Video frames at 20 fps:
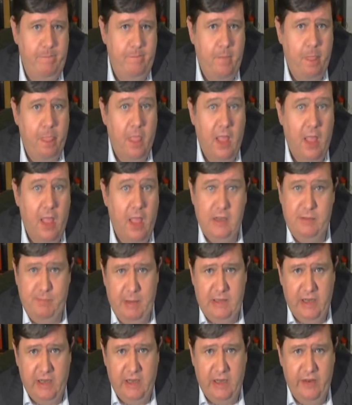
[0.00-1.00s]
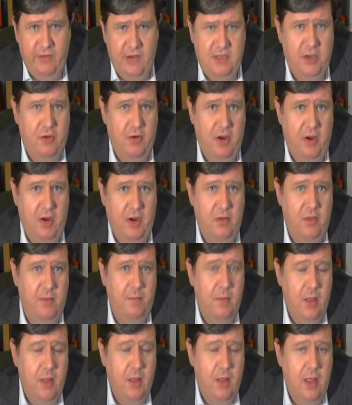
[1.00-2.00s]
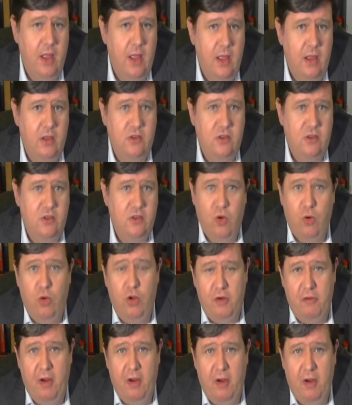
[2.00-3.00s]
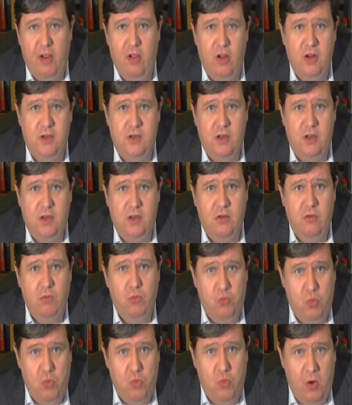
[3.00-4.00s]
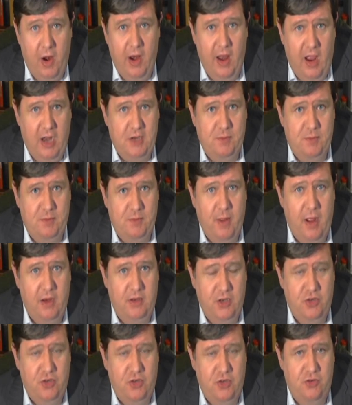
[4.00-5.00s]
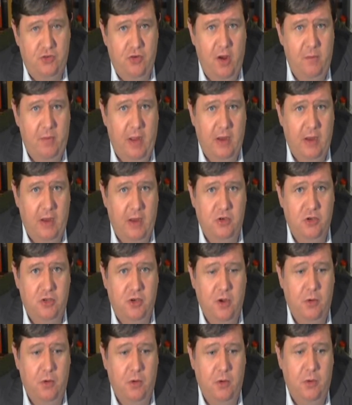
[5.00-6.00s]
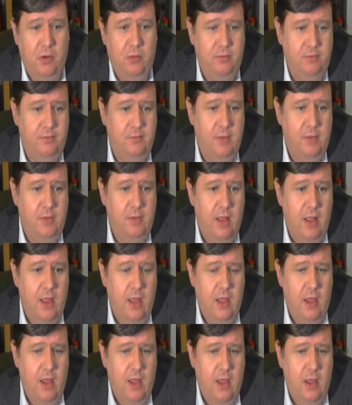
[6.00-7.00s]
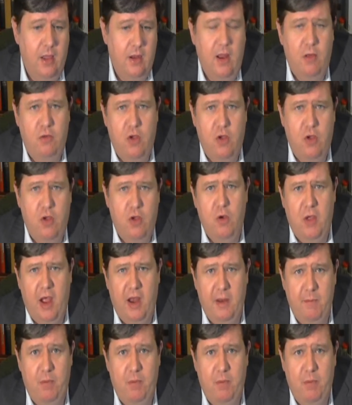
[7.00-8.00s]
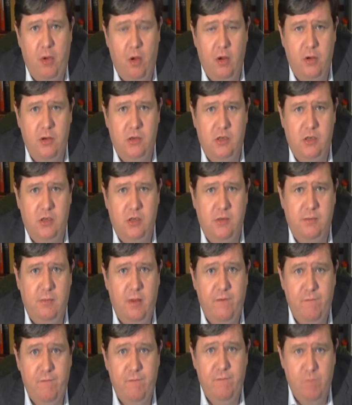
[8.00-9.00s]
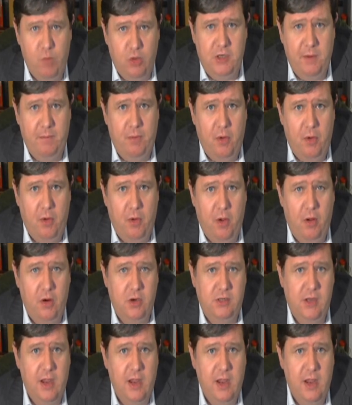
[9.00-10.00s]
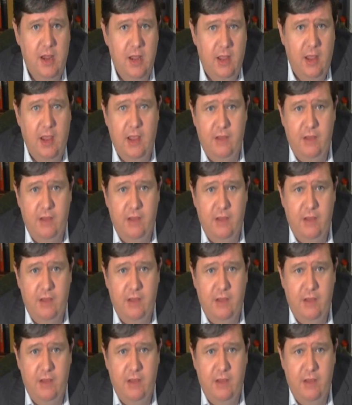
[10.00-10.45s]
especially if he disagreed with them. So older records were in large part destroyed by Judge Cook. Now Cook had importance, much importance. He's